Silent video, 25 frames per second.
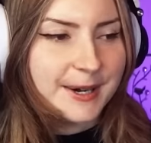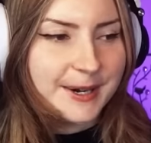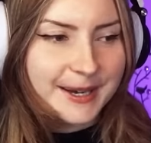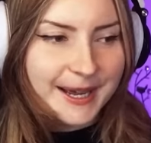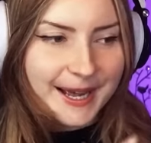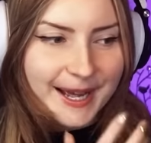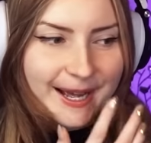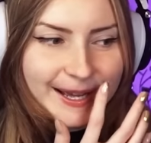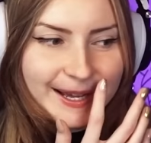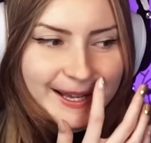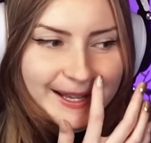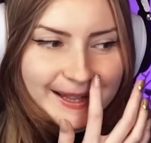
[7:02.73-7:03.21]

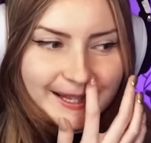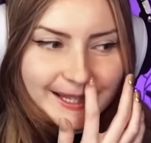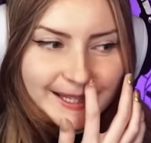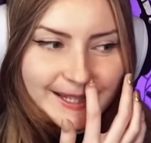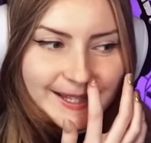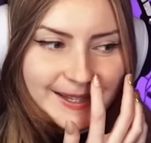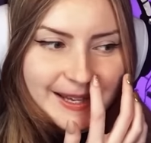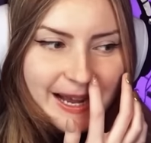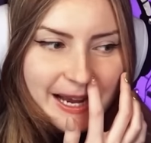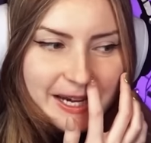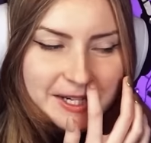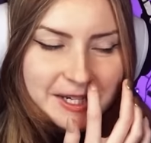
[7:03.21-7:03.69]
Okay,
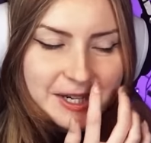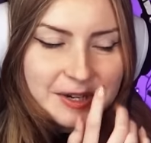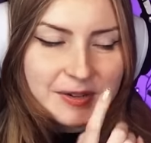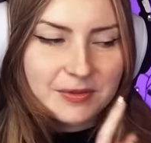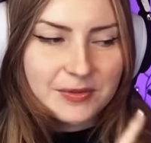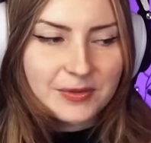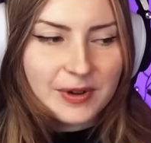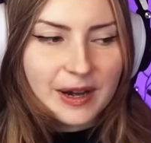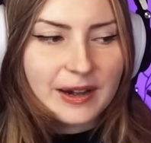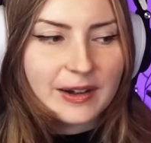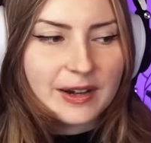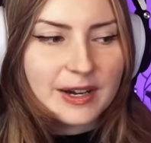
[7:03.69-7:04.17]
this is actually a
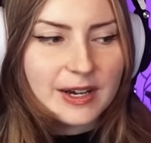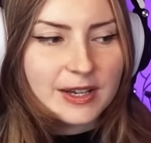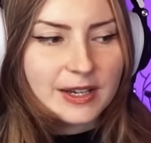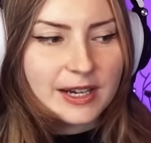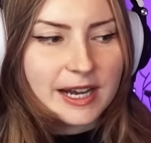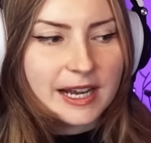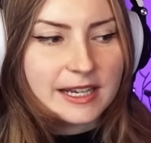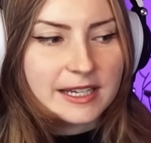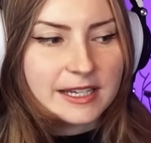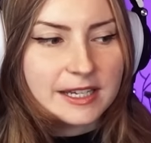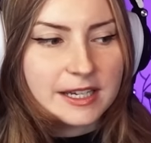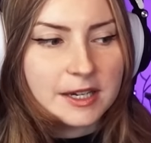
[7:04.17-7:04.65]
very good
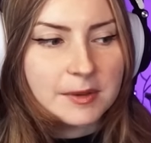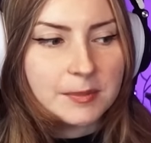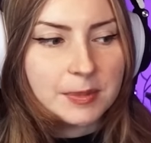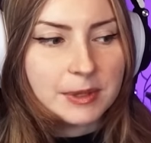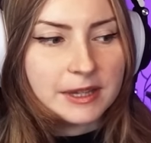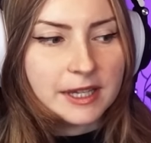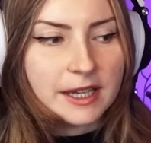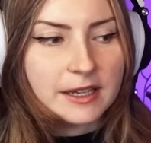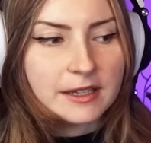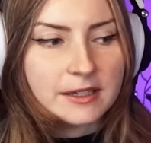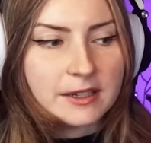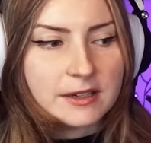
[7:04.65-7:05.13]
idea,
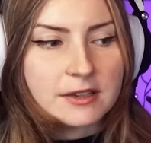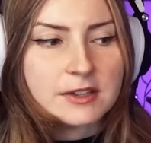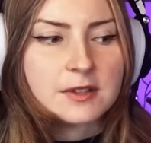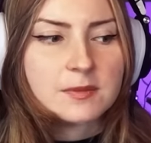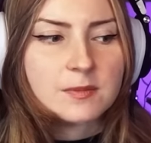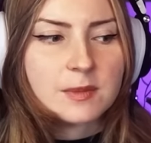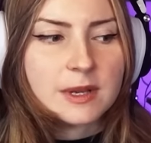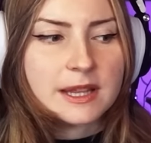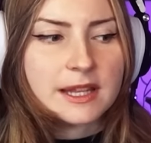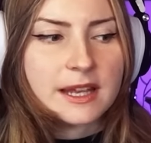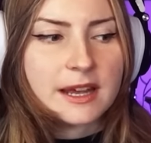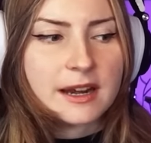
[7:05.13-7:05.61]
but that does
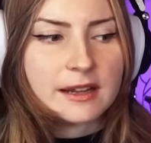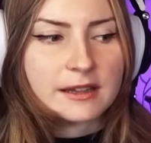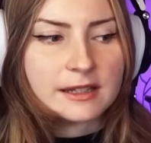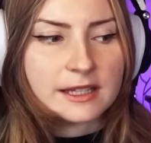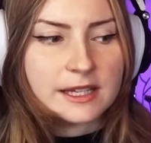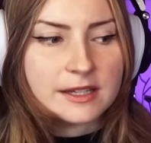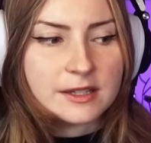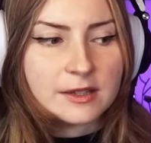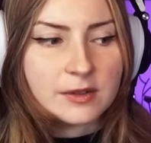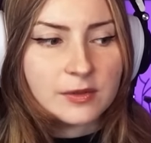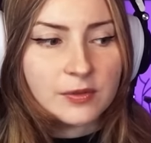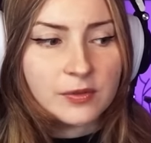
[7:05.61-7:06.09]
mean that at
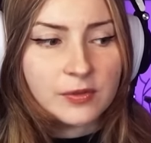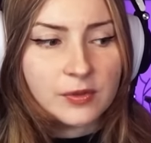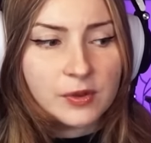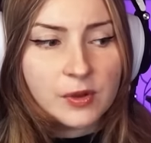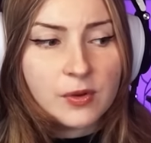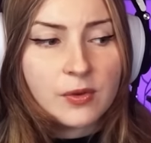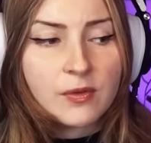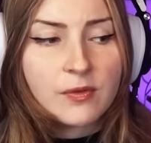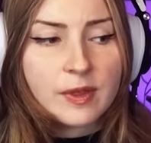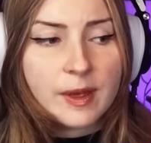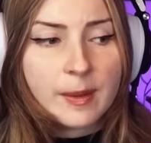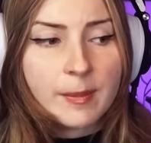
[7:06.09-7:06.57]
least a
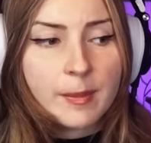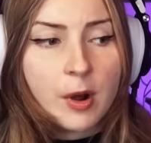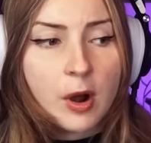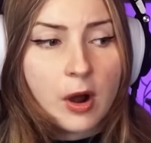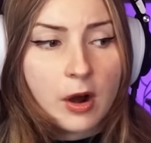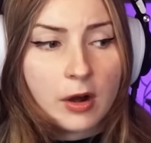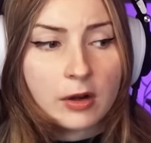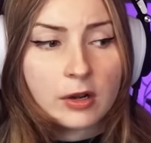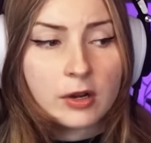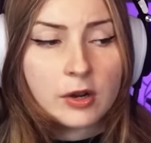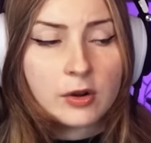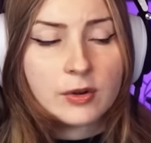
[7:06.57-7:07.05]
few of them
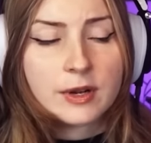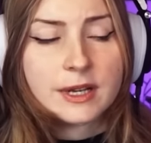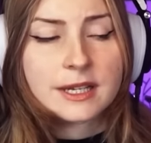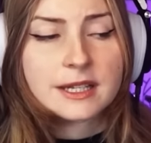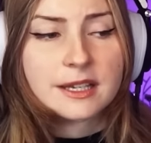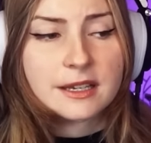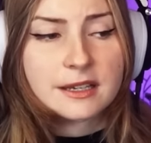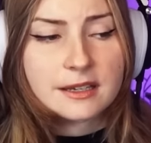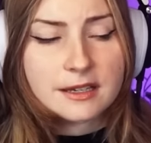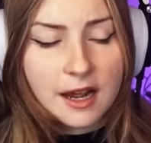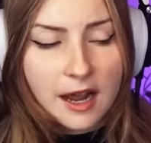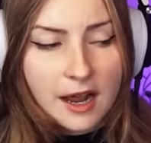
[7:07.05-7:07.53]
are going
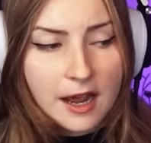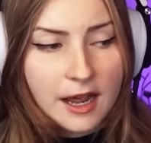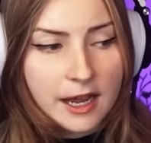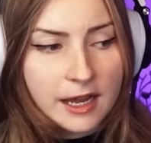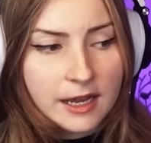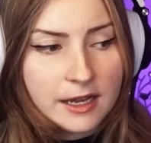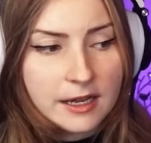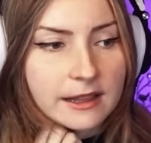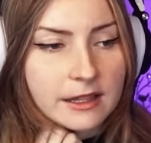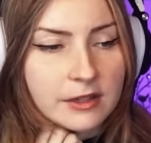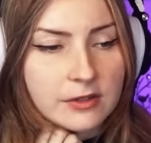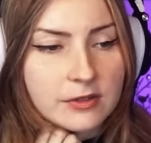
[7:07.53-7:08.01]
to
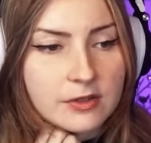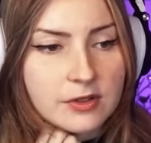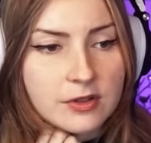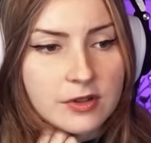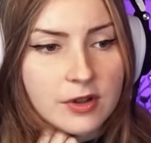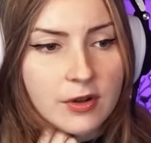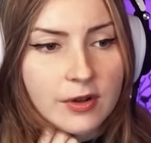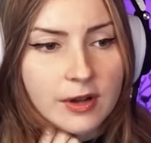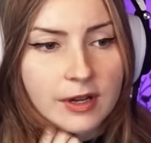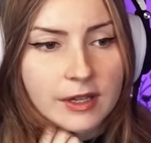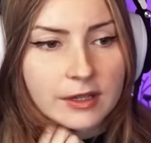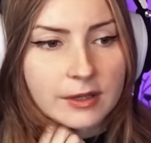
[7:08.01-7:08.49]
die. There's
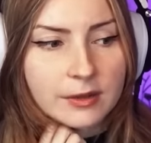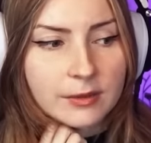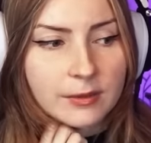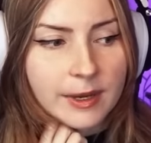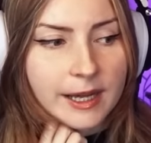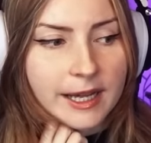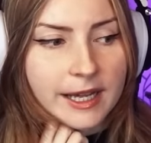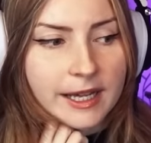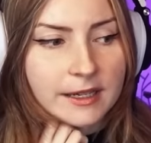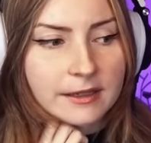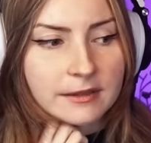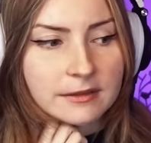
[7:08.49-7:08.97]
no other
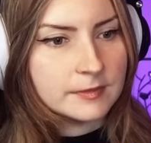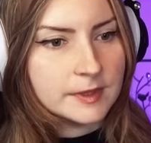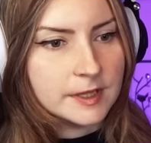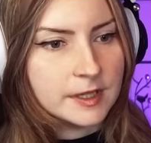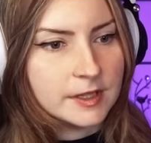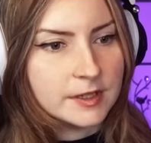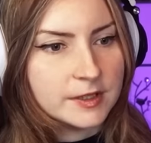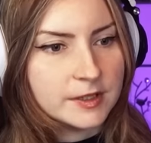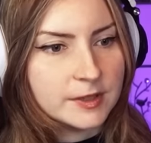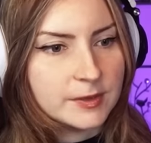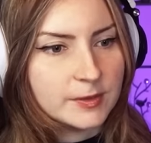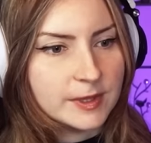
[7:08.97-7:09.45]
way.
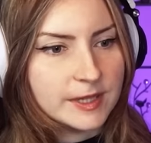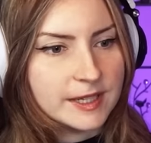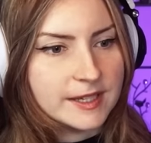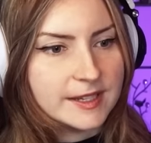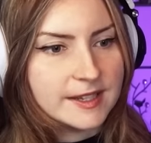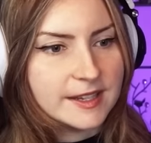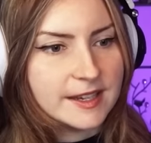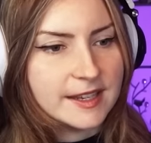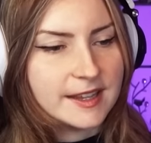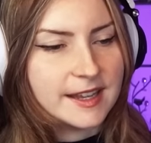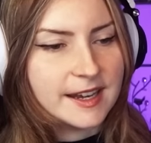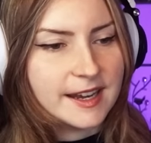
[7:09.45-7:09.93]
Also want to
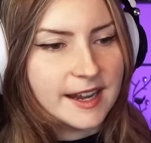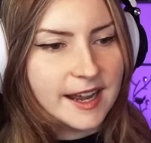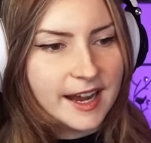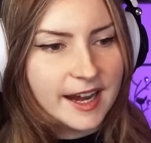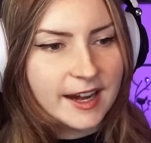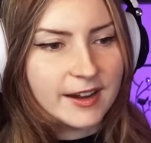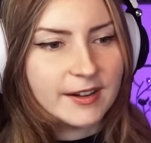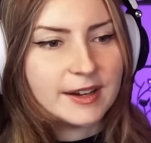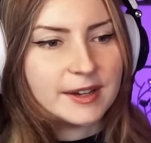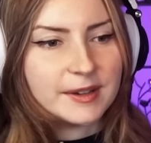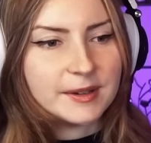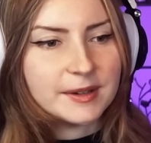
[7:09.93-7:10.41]
say that
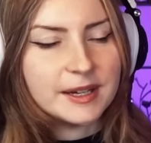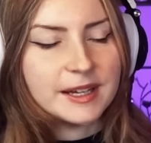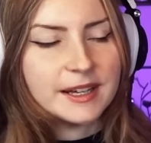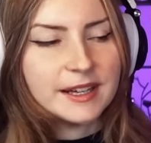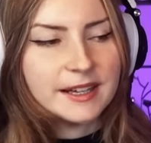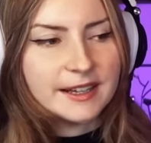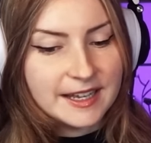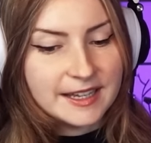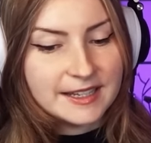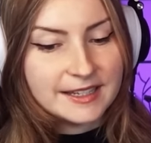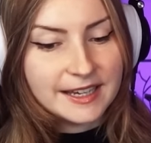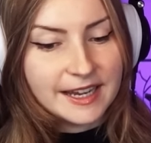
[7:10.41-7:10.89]
Harry,
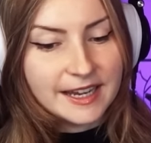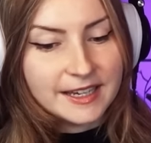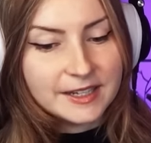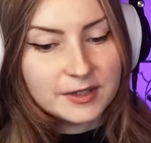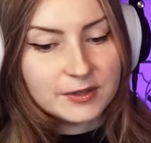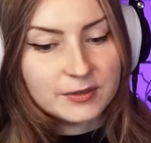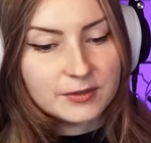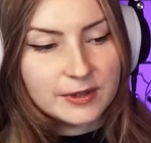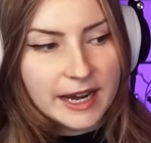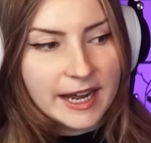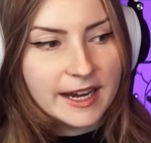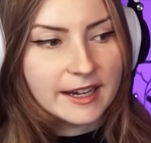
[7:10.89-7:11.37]

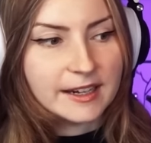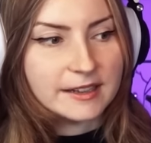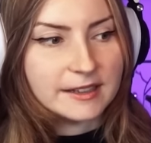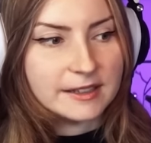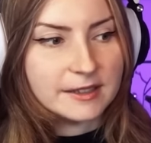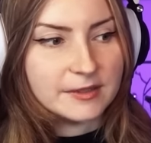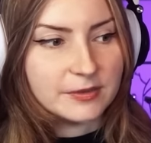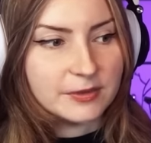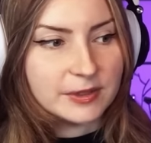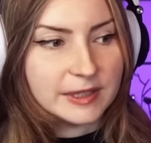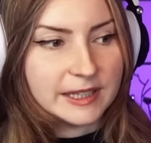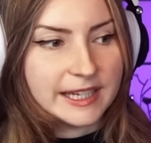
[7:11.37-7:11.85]
Daniel
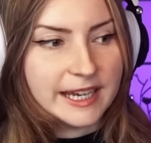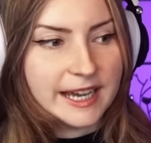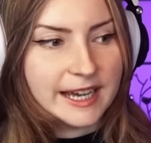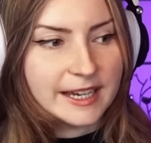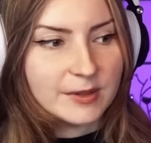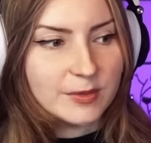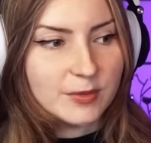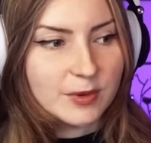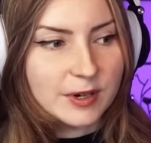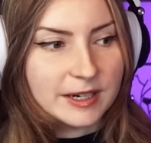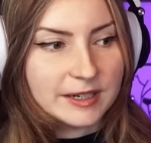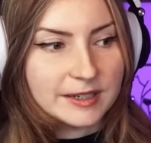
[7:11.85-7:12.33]
Radcliffe really
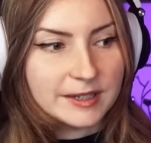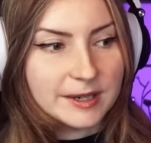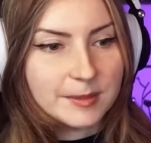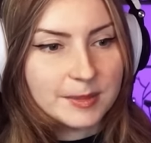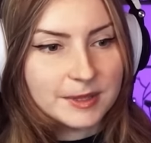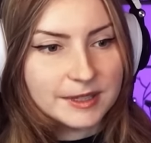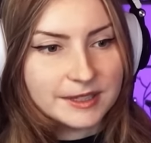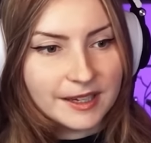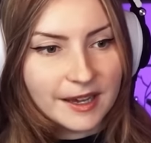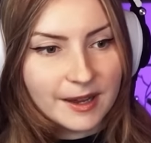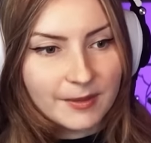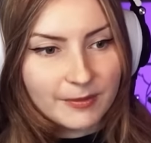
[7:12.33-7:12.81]
had to work
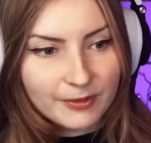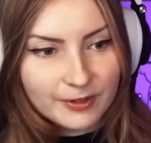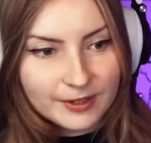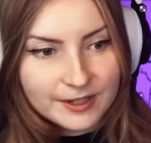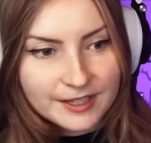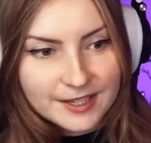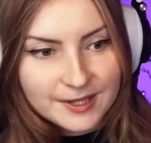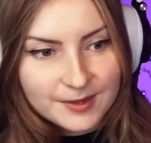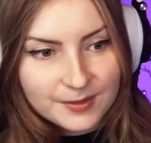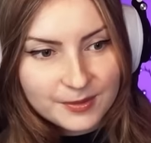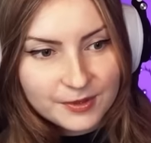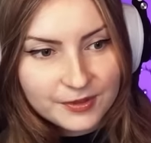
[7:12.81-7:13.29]
double time for
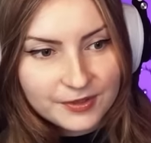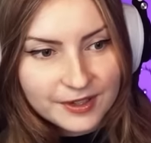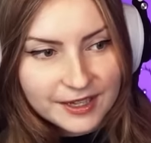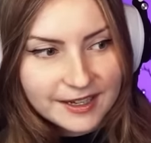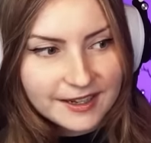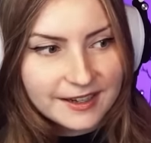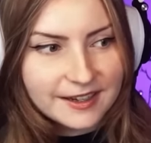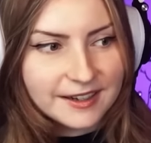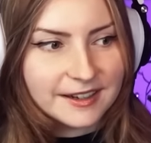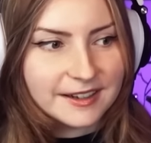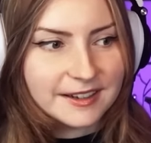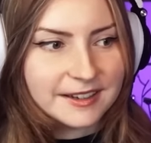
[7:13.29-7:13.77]
this movie,
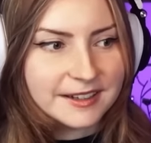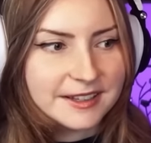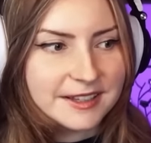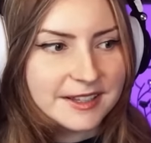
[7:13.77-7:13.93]
huh?